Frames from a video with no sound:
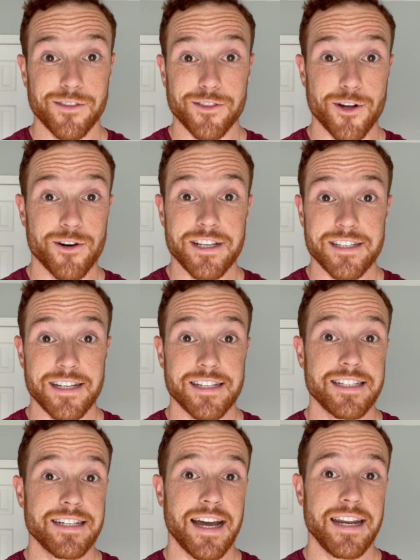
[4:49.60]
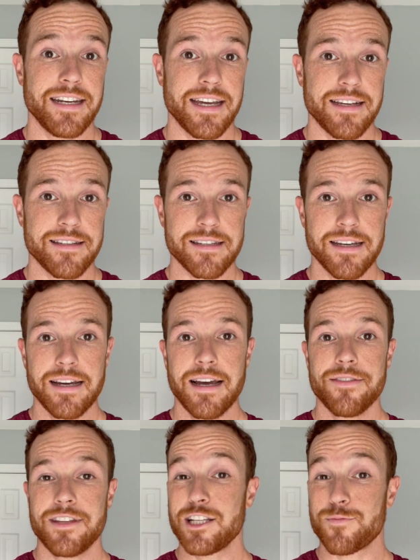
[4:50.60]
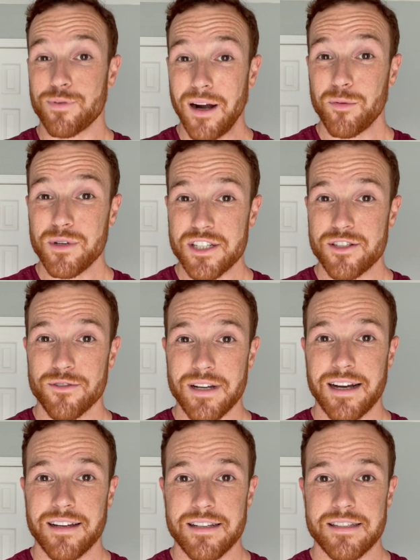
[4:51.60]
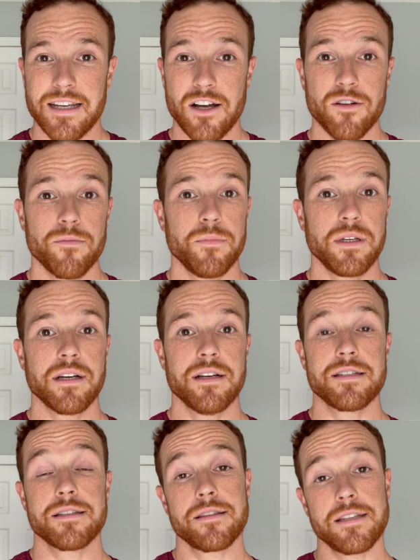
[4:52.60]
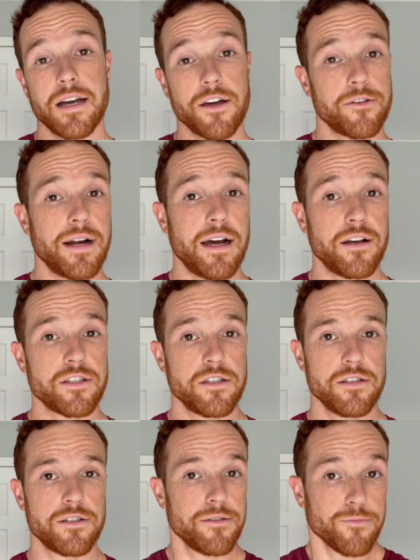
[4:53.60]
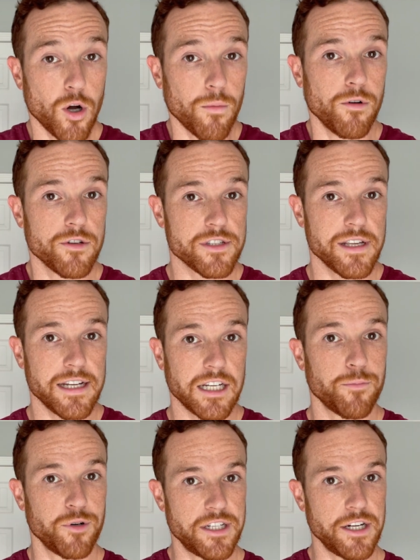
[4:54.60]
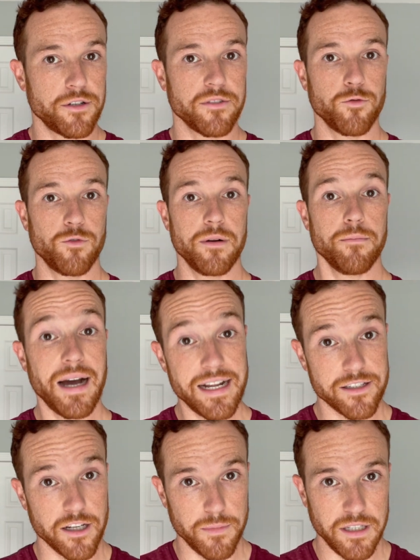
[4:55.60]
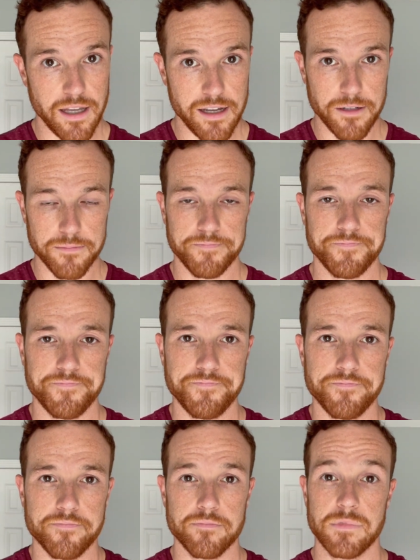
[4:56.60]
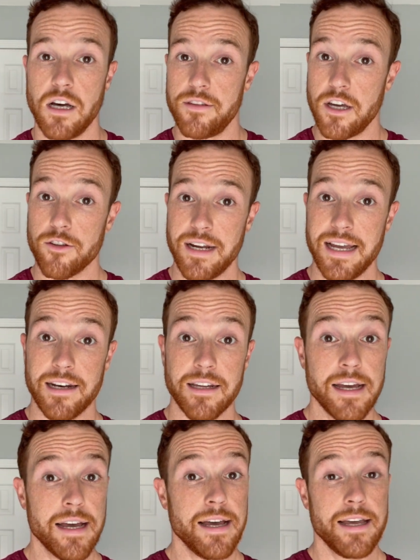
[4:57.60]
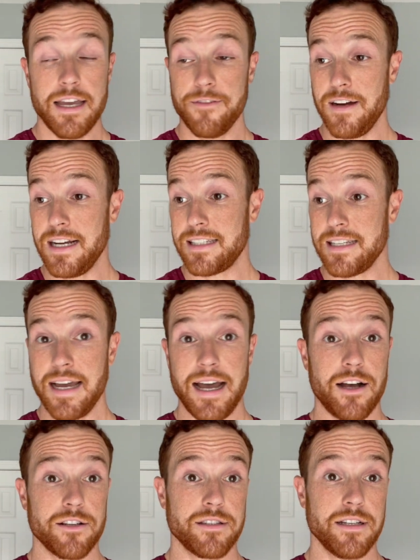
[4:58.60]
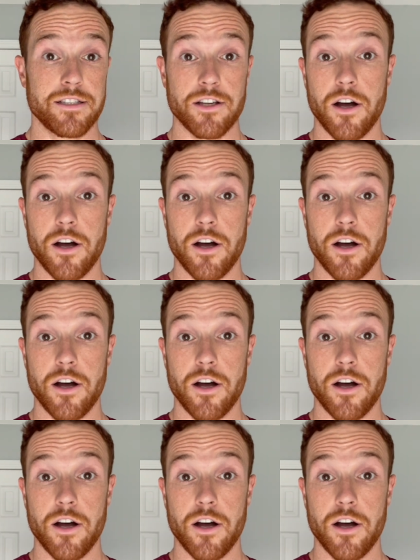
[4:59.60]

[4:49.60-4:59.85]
30, 60, 90 days, that it's probably still not going to sell because the other house is almost like a predictor for what mine's going to be like. Now, on the other hand, If I see a house that's